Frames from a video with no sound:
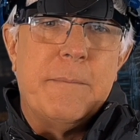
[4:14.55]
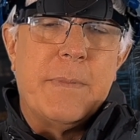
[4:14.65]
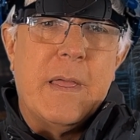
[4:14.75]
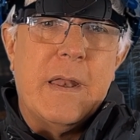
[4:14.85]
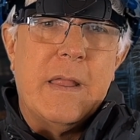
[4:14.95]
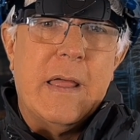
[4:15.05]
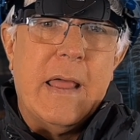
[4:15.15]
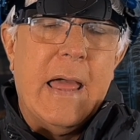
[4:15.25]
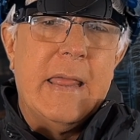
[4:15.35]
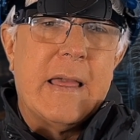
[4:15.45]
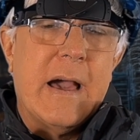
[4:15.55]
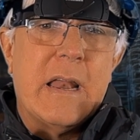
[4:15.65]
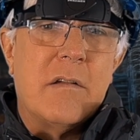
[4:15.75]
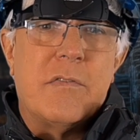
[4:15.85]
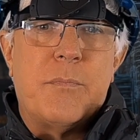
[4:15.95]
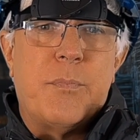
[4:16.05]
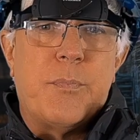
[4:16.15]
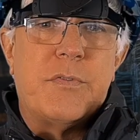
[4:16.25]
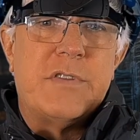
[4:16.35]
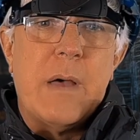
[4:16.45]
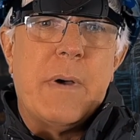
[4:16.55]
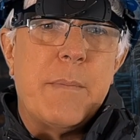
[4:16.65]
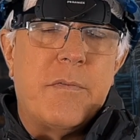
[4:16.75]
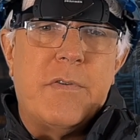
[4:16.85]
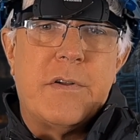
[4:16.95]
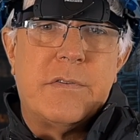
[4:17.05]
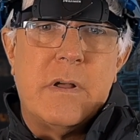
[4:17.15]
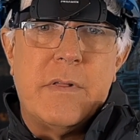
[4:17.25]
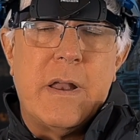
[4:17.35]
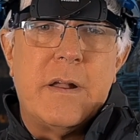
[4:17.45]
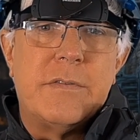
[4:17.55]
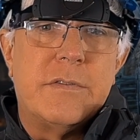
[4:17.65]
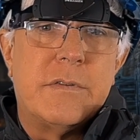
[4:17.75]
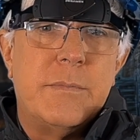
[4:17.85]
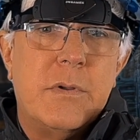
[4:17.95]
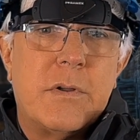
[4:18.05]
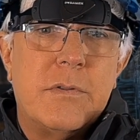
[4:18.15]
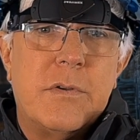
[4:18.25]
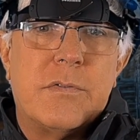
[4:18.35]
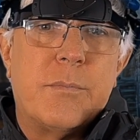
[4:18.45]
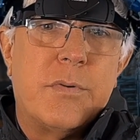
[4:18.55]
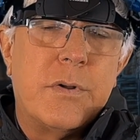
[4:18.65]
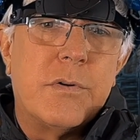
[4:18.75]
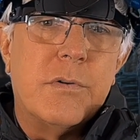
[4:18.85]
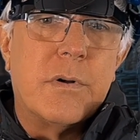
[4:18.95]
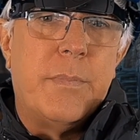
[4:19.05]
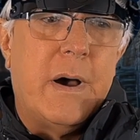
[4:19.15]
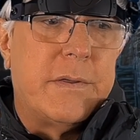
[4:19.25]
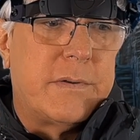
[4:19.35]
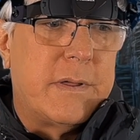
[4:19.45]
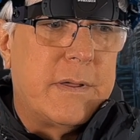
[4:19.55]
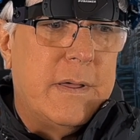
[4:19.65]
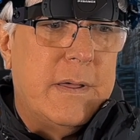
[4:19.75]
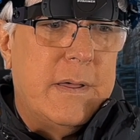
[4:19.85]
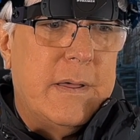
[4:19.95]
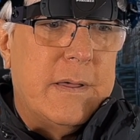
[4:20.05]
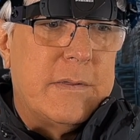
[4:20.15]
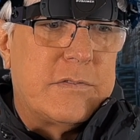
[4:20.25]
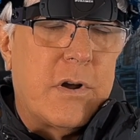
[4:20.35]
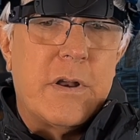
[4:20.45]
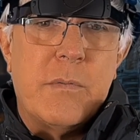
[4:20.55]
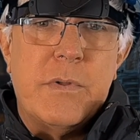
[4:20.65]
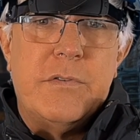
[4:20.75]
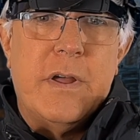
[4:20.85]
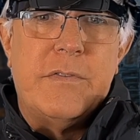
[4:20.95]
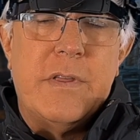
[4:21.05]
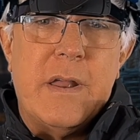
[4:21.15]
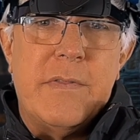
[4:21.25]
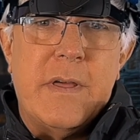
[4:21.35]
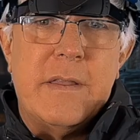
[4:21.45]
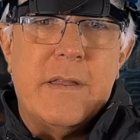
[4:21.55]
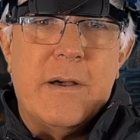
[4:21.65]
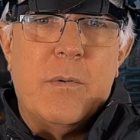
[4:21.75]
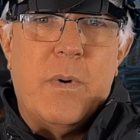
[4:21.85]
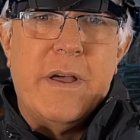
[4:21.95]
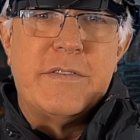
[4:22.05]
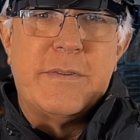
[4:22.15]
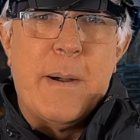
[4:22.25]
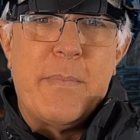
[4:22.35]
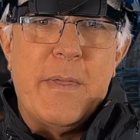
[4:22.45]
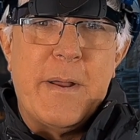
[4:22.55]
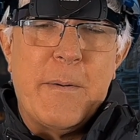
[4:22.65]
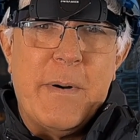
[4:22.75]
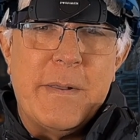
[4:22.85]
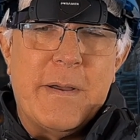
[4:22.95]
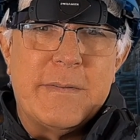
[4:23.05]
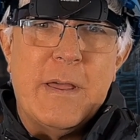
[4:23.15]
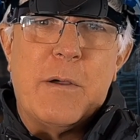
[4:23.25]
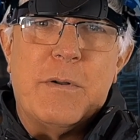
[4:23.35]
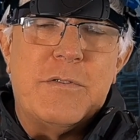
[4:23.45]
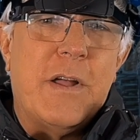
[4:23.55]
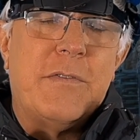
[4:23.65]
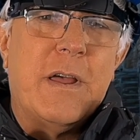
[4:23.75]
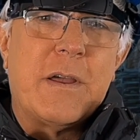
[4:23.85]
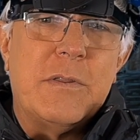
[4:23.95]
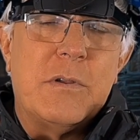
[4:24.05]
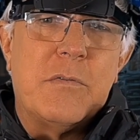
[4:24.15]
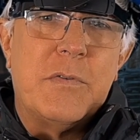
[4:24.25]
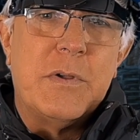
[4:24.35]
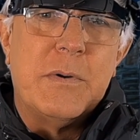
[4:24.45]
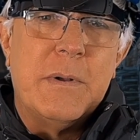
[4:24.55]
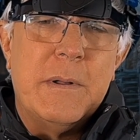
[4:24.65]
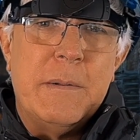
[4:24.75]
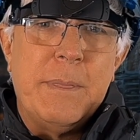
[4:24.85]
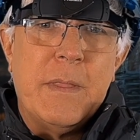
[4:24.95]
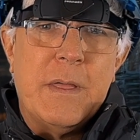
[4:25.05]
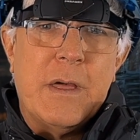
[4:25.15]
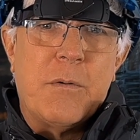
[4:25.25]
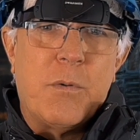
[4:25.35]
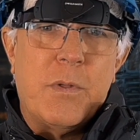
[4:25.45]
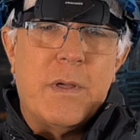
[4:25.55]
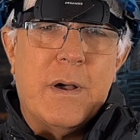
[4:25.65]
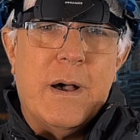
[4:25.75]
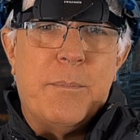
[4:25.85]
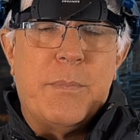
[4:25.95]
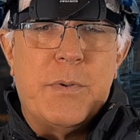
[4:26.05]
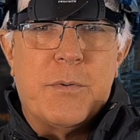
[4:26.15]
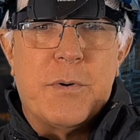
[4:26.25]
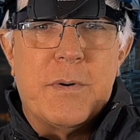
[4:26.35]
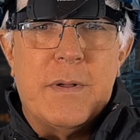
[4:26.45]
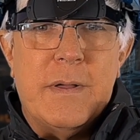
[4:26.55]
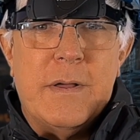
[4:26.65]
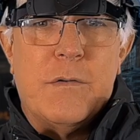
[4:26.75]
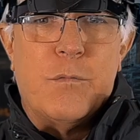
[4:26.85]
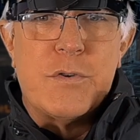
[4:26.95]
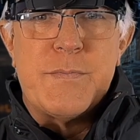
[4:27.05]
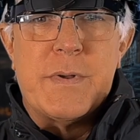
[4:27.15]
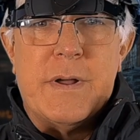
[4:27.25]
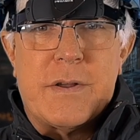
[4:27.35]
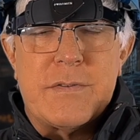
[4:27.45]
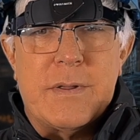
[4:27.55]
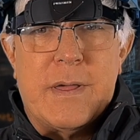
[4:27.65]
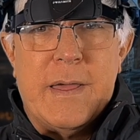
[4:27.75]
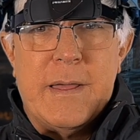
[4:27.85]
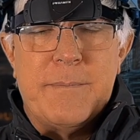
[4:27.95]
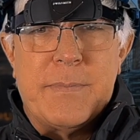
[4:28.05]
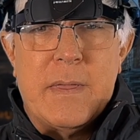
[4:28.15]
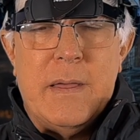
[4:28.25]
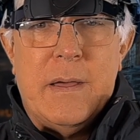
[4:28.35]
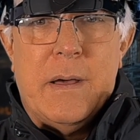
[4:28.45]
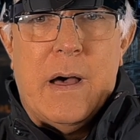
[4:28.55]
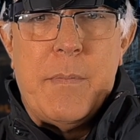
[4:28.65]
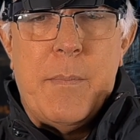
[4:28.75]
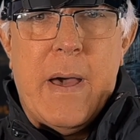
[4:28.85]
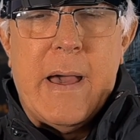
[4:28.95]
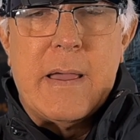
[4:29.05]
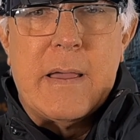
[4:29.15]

and any kind of semi-professional level editing system. You can do some pretty cool compositing, starting with Jetset, and then why stop there? Why not take what Jetset can do for you and really up your virtual production game? I'll be back